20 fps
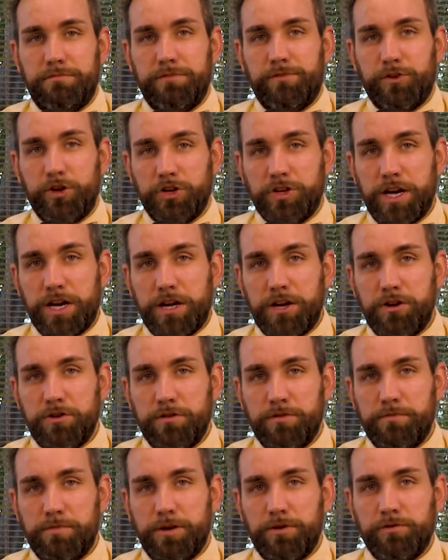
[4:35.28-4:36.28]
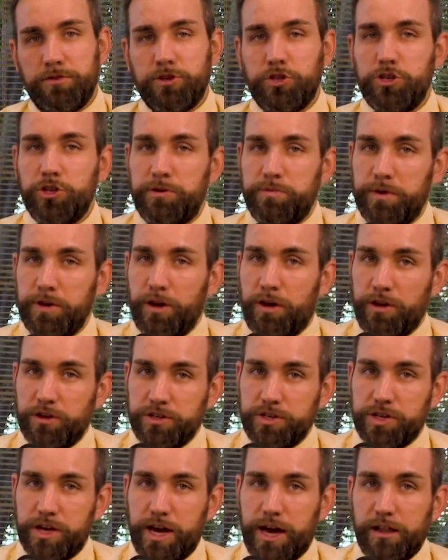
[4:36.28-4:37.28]
if you're going to take a year-end bonus, should it be all
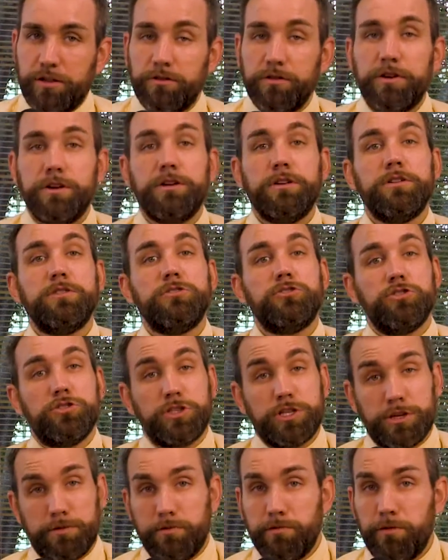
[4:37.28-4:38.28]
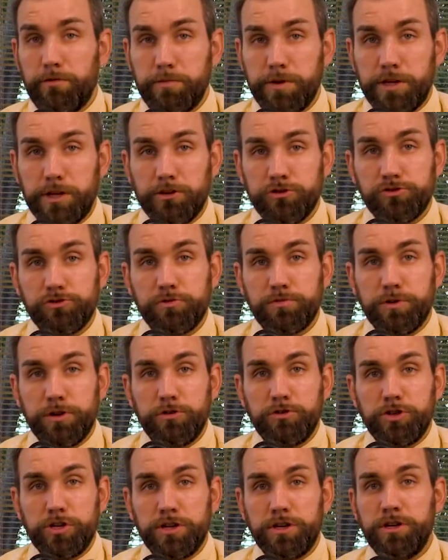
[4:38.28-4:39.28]
salary? Should some of it be
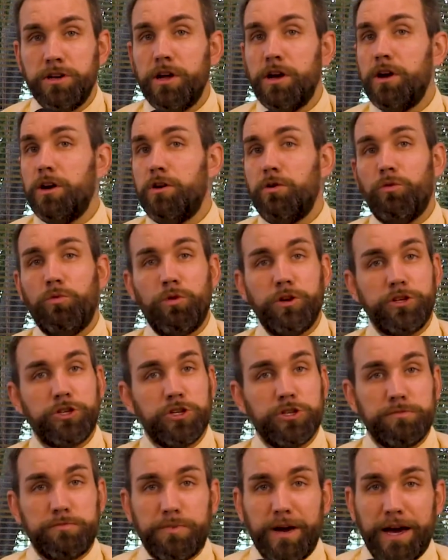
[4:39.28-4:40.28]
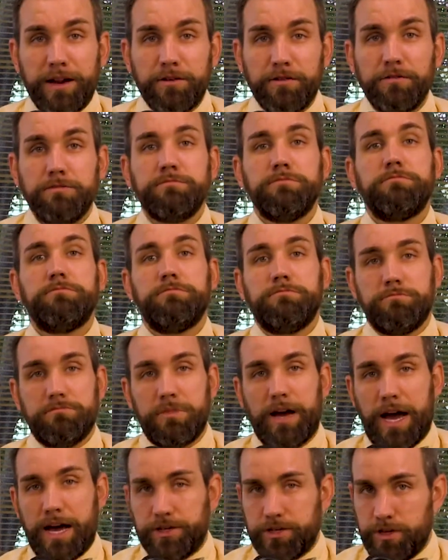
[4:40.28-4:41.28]
distribution? Which is better?
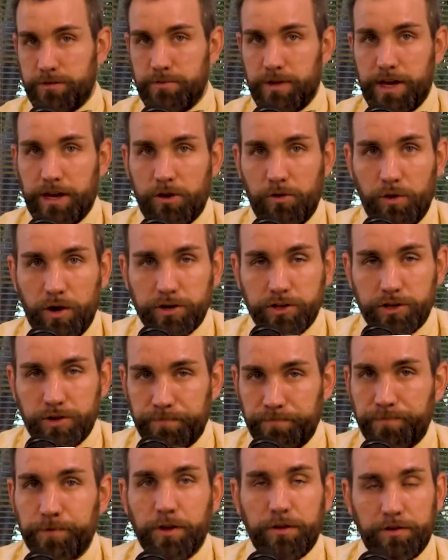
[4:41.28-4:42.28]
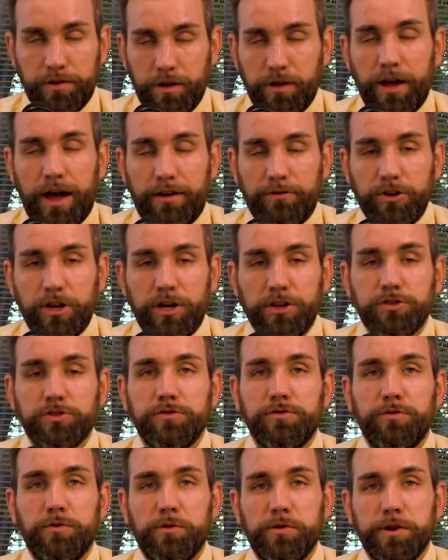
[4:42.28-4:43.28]
Ask them that question. They'll have an
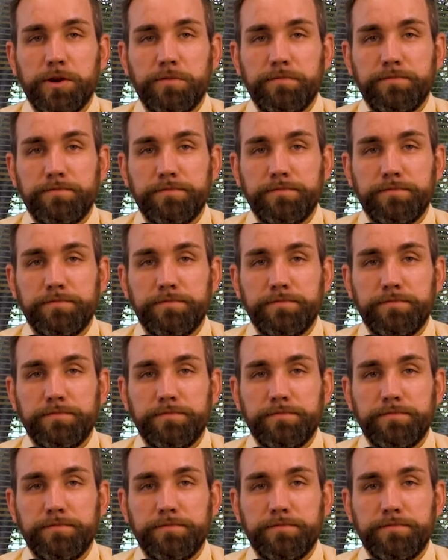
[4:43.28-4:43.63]
answer for you.